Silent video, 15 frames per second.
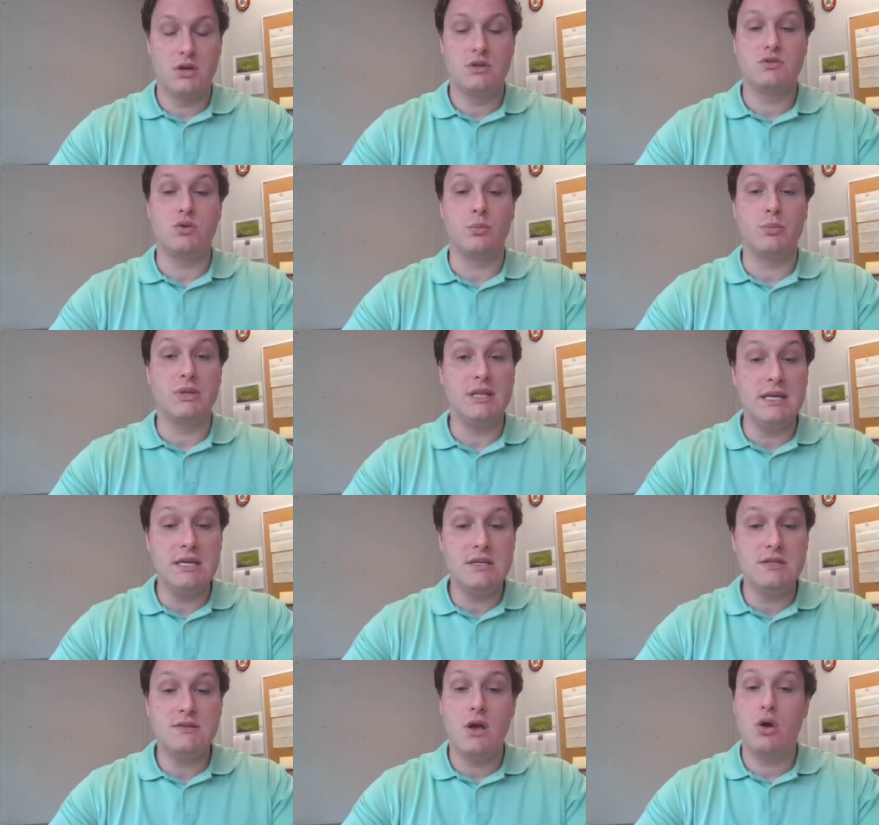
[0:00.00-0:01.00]
So
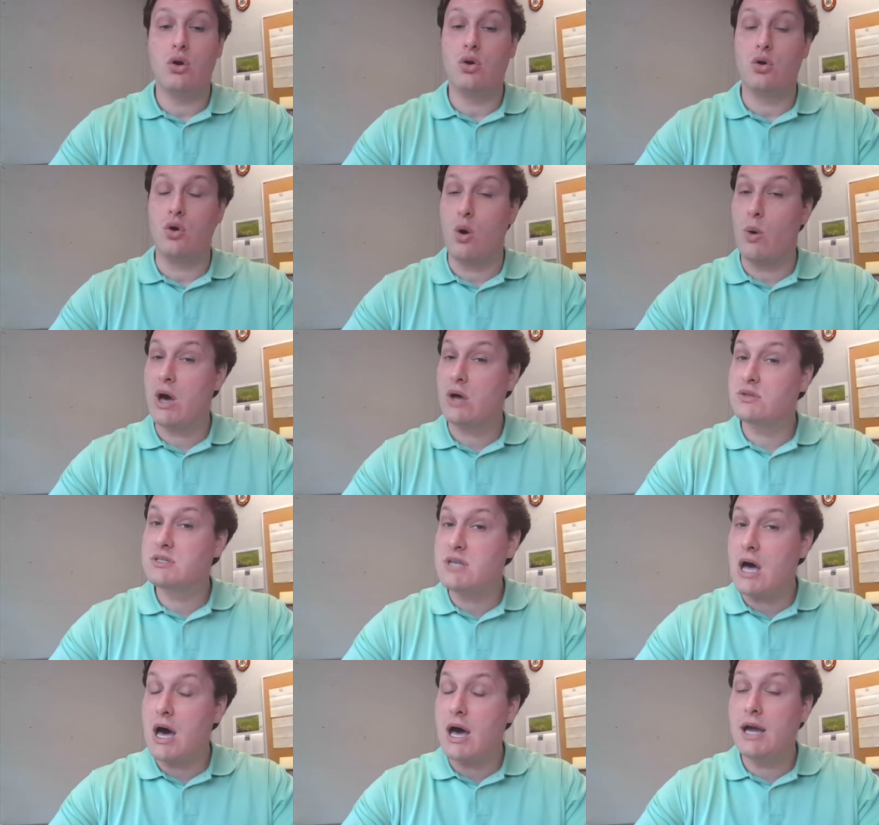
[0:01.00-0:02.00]
please Go
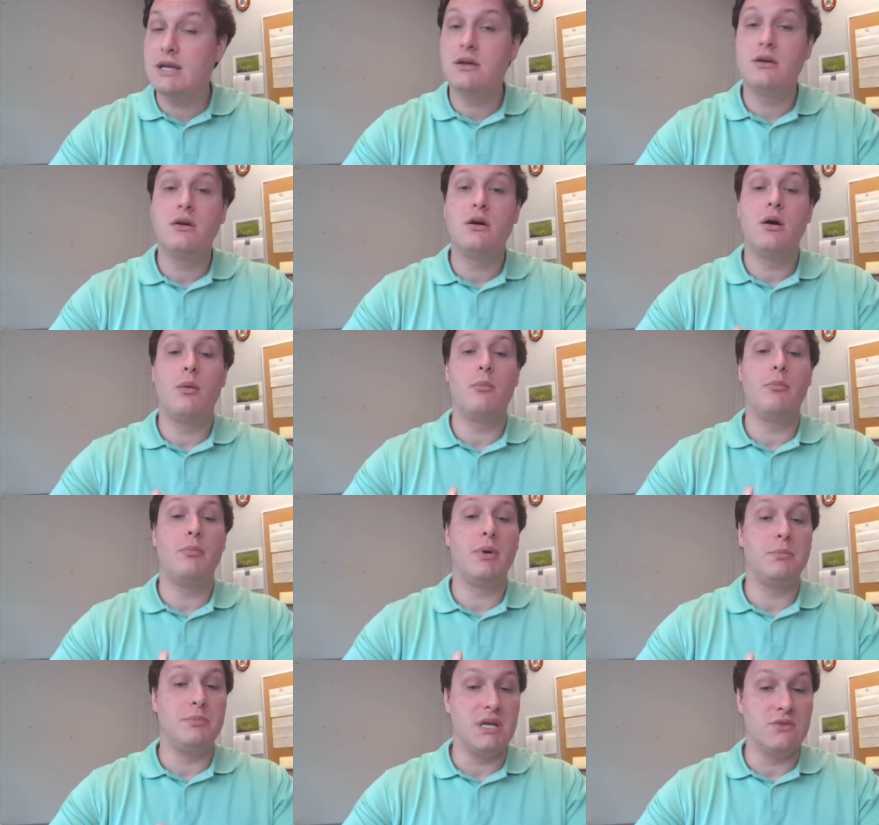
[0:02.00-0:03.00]
outside,
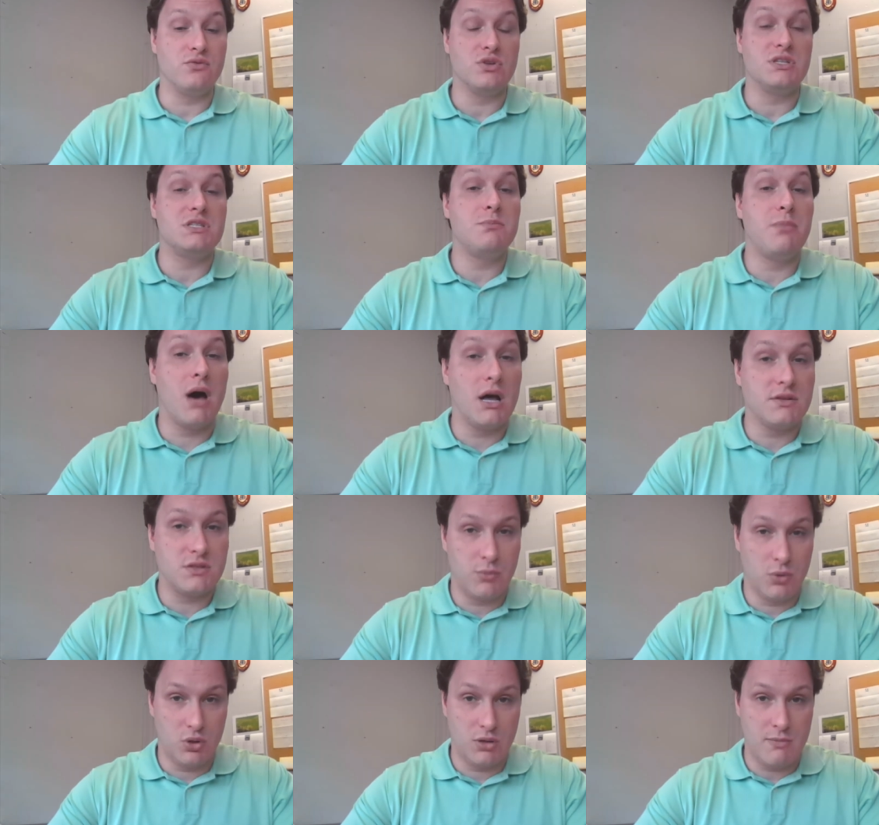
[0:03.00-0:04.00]
but be
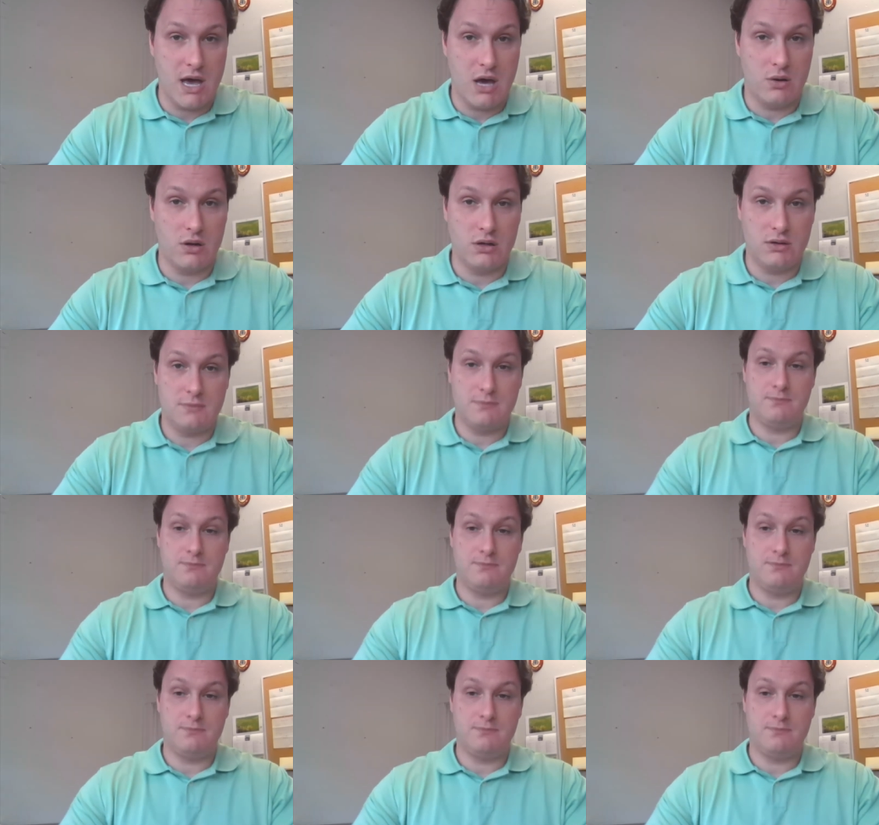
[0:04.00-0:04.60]
responsible about it.